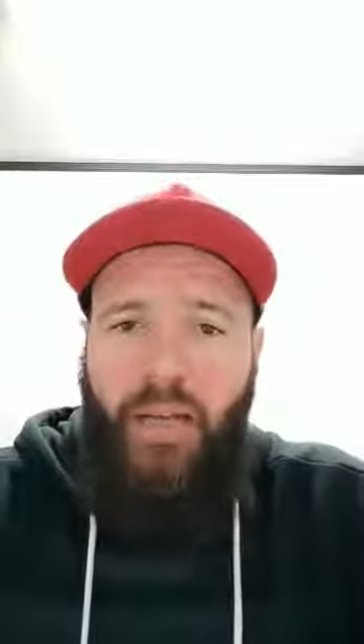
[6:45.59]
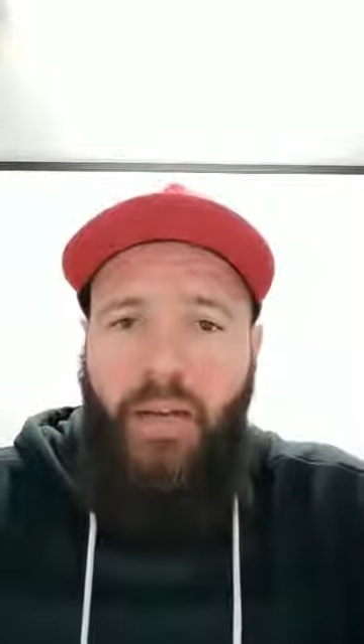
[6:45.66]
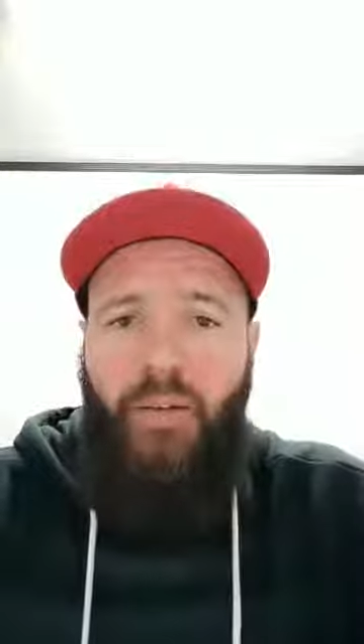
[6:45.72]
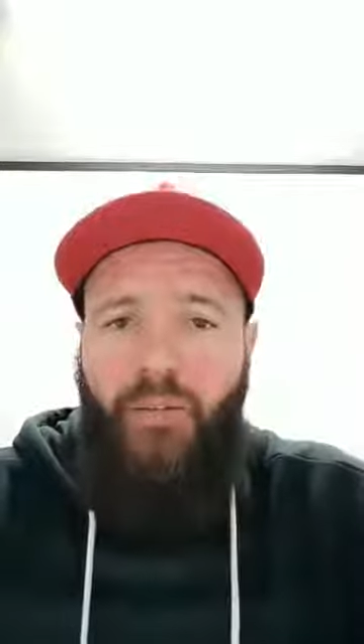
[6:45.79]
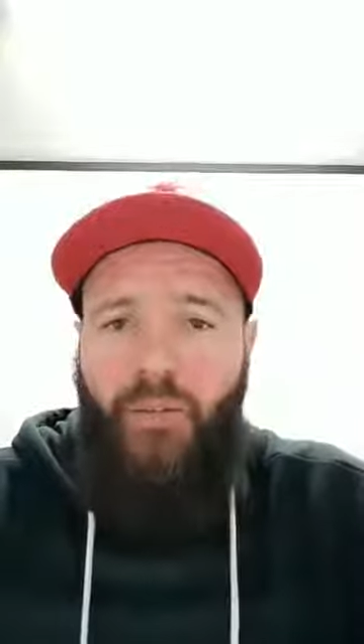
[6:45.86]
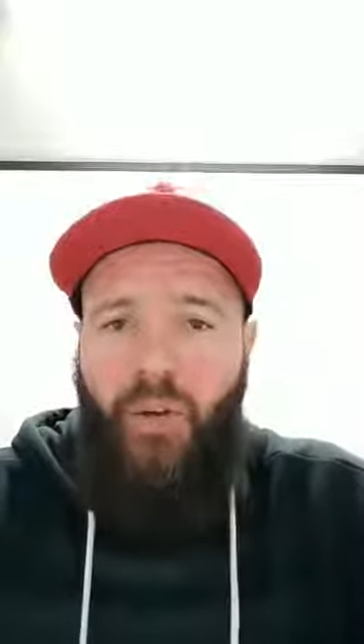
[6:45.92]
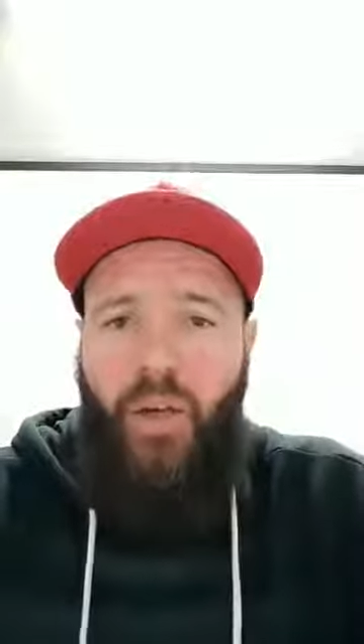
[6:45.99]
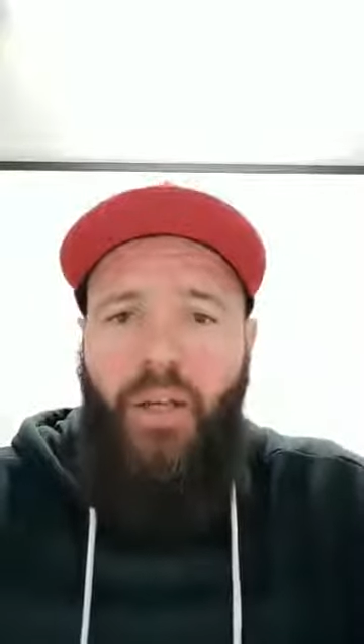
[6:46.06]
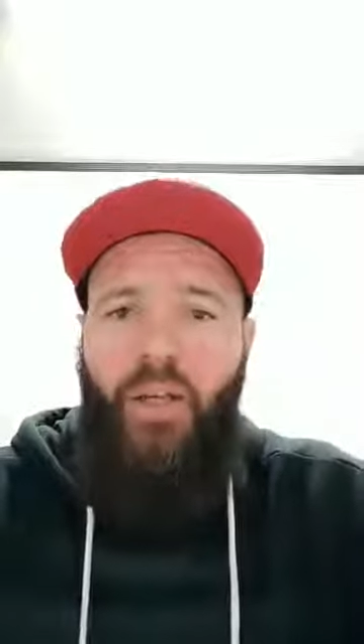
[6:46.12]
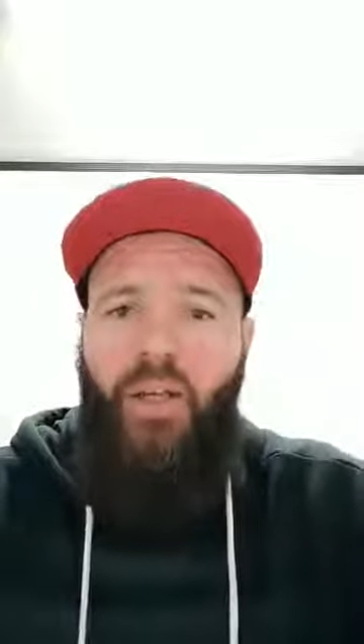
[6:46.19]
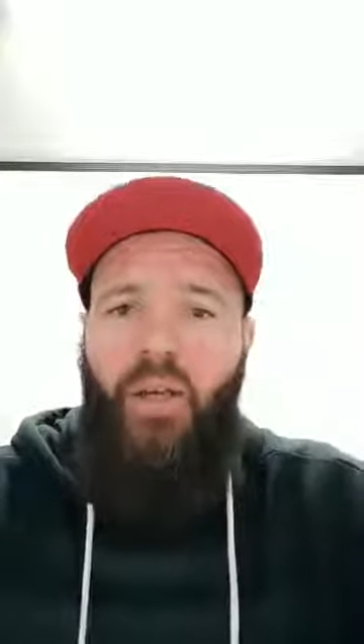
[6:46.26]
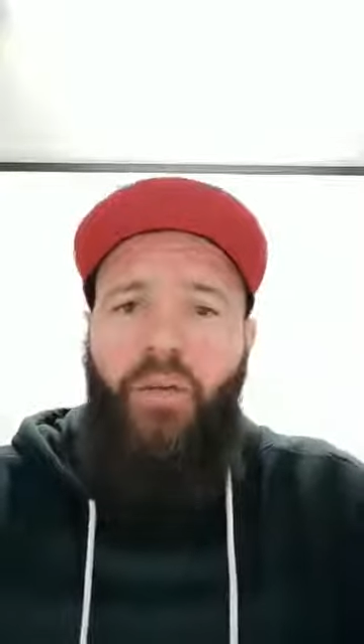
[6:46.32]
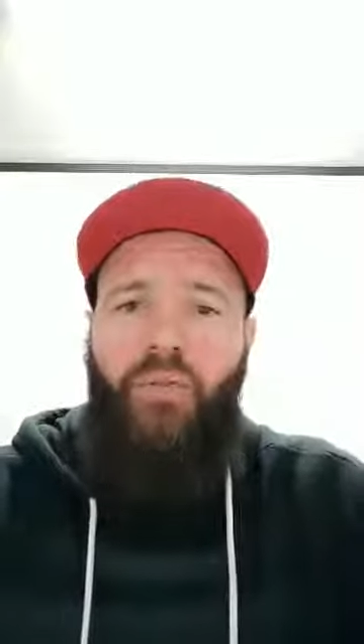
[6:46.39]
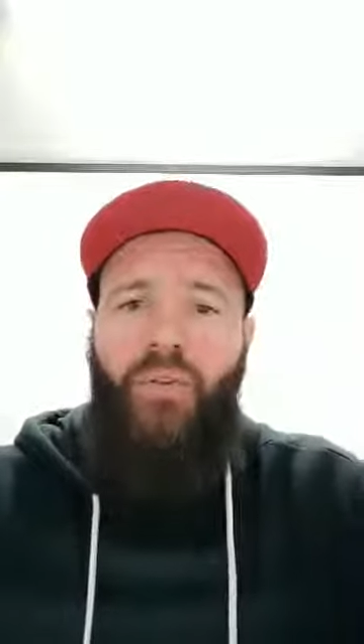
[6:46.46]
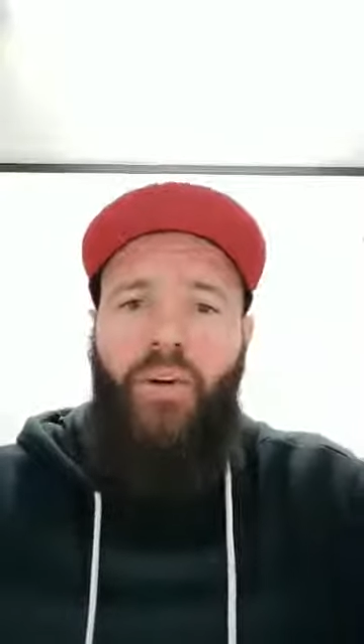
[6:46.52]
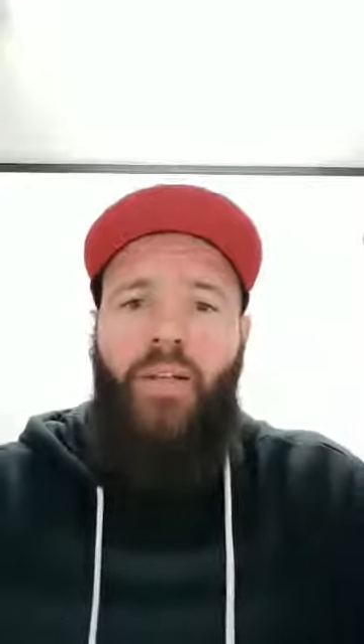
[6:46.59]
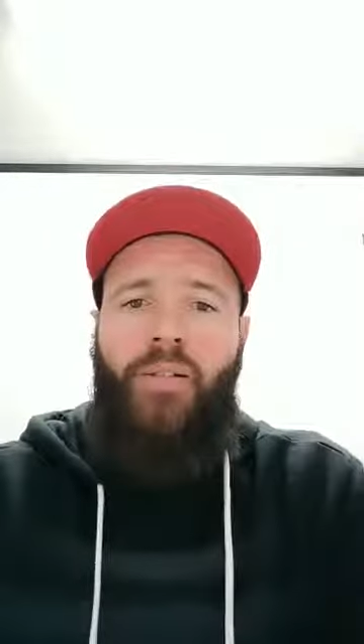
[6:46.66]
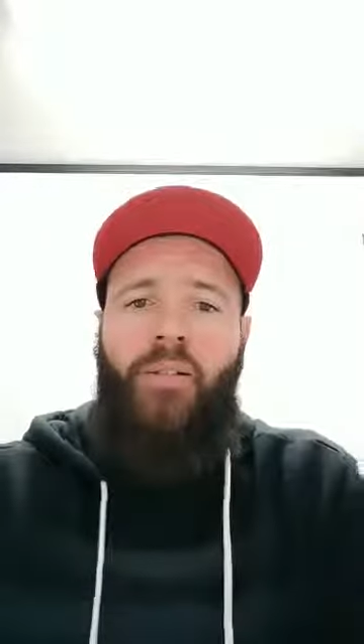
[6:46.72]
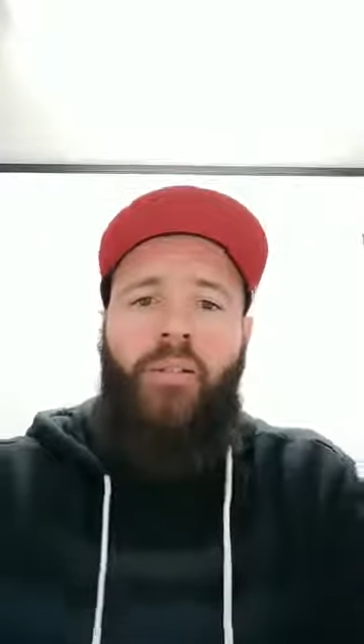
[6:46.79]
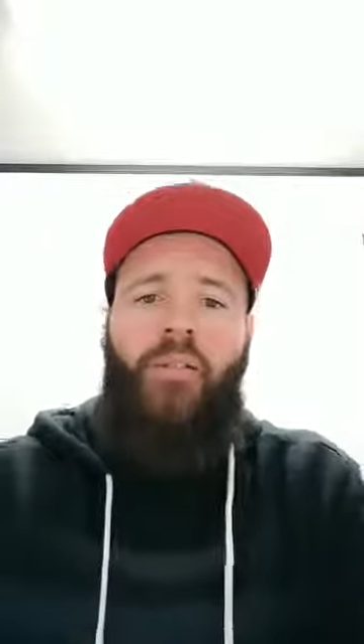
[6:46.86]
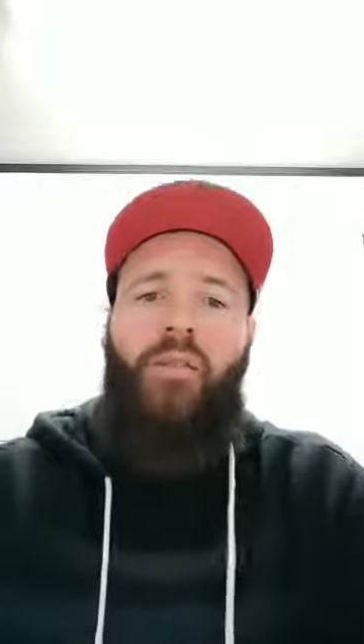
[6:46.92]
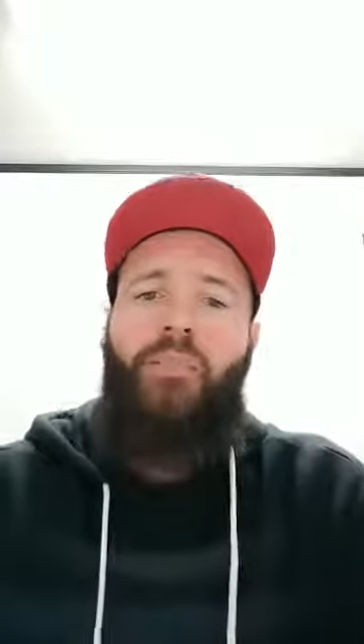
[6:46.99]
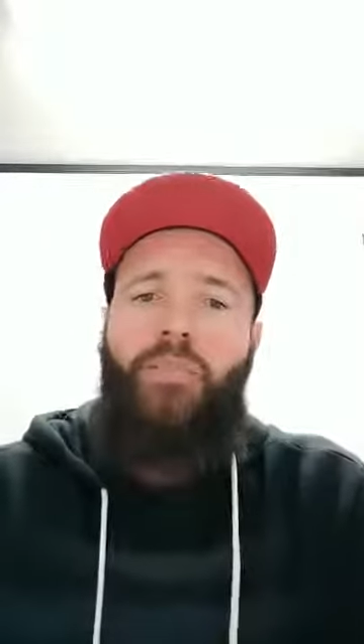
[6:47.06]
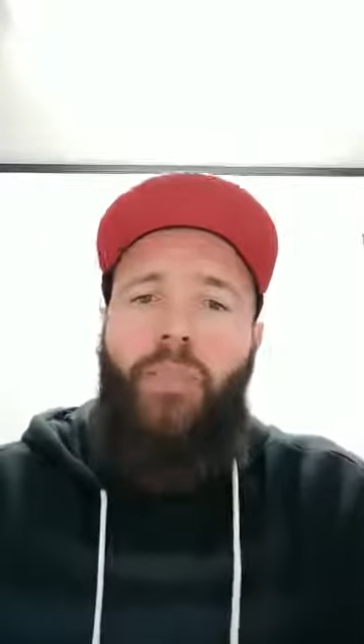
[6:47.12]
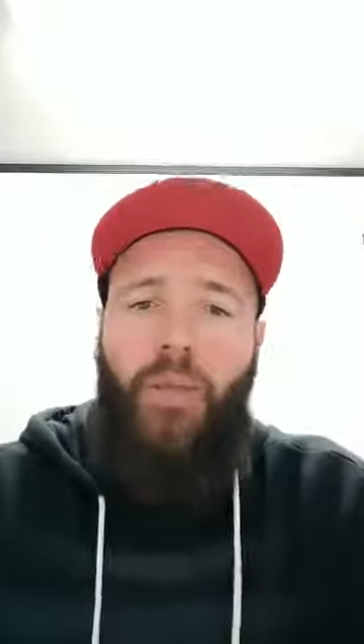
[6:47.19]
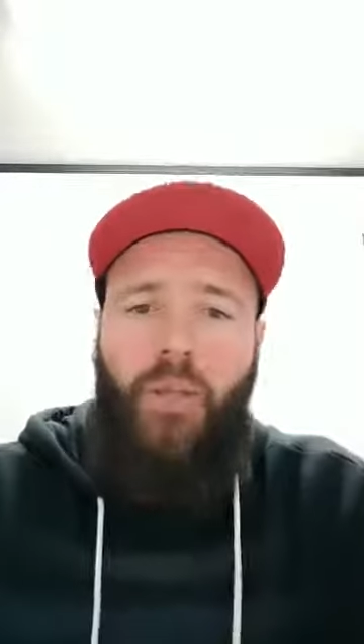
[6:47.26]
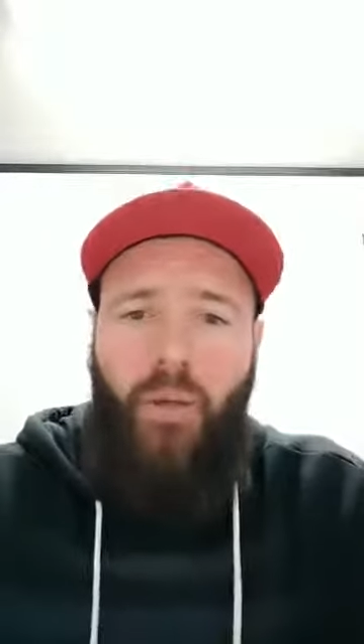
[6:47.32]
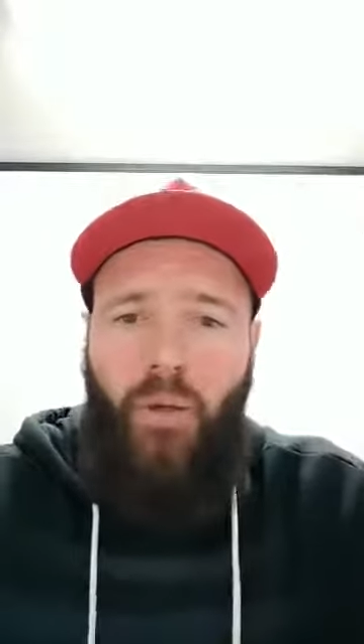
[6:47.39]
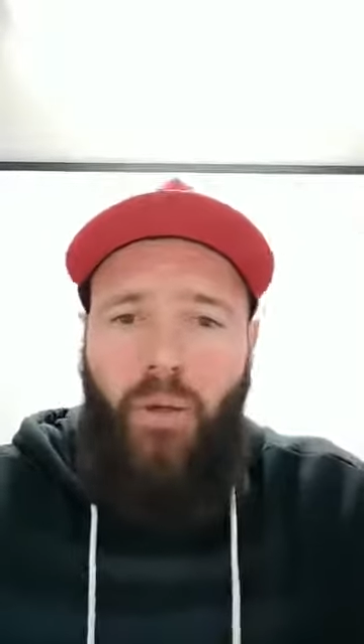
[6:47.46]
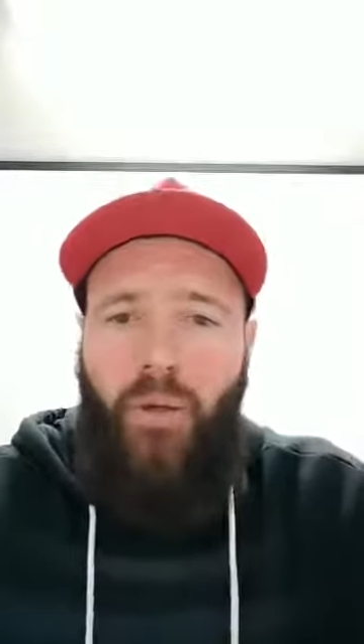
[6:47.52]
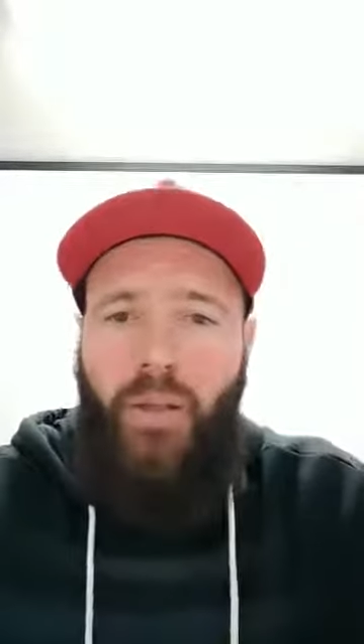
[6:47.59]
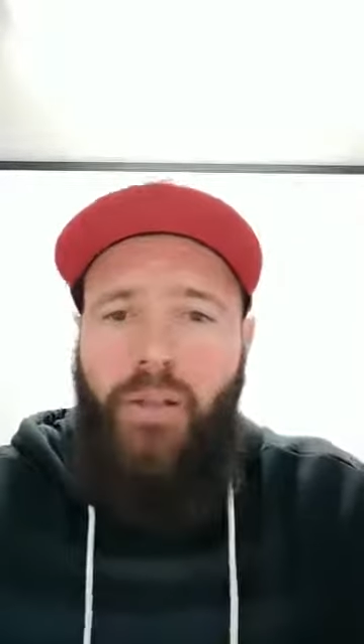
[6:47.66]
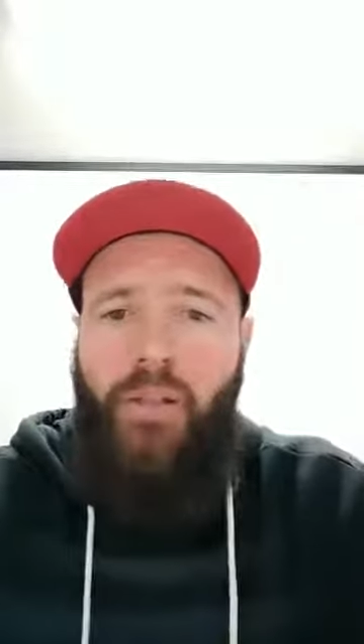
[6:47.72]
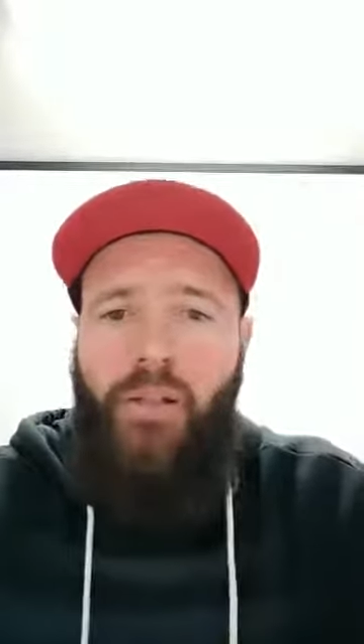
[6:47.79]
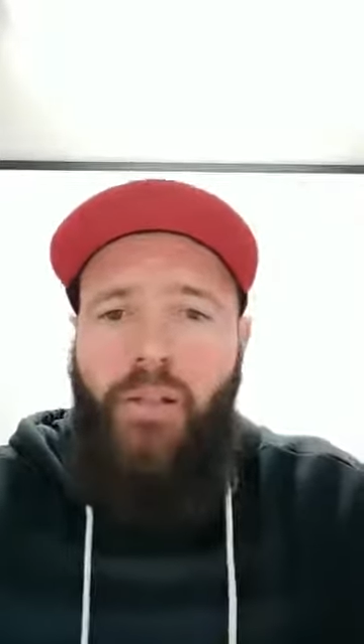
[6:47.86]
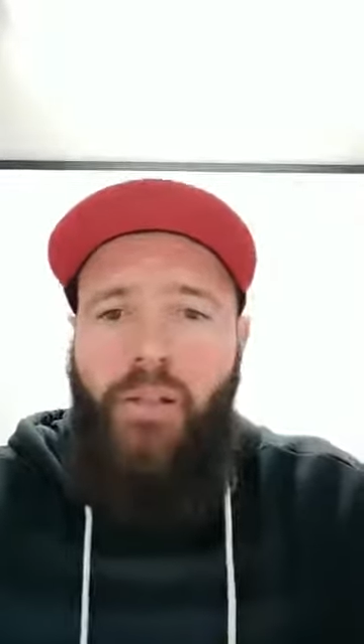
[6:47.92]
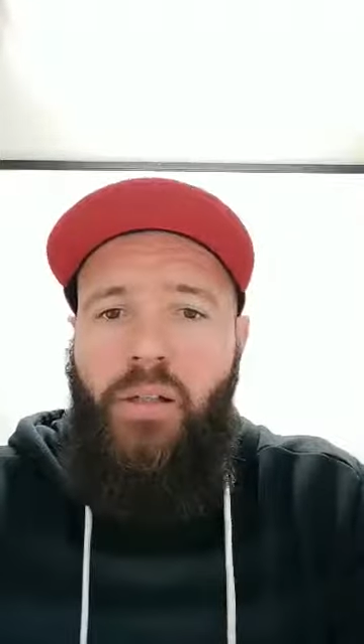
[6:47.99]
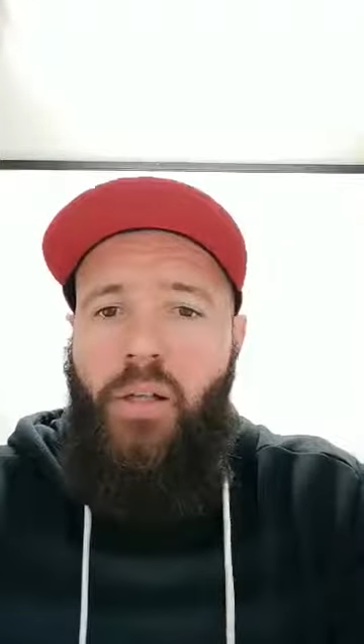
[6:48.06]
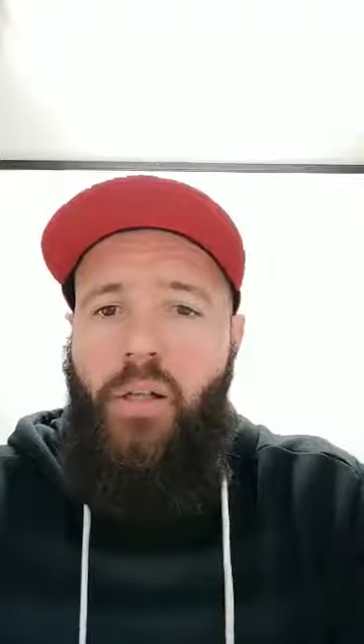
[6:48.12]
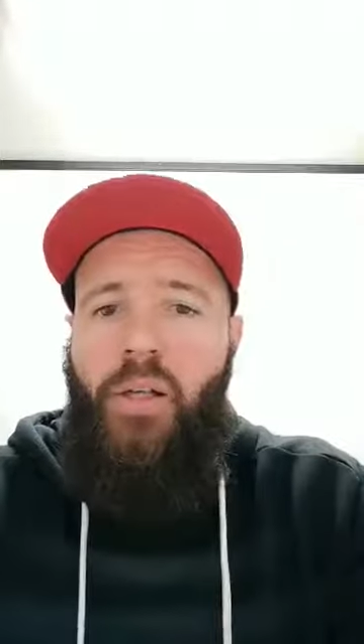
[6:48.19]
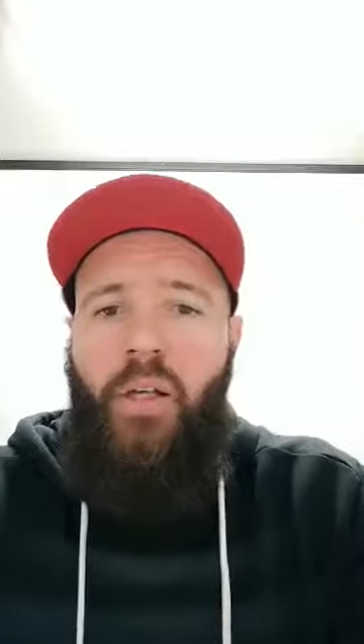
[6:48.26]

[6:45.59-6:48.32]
invite your girlfriends, because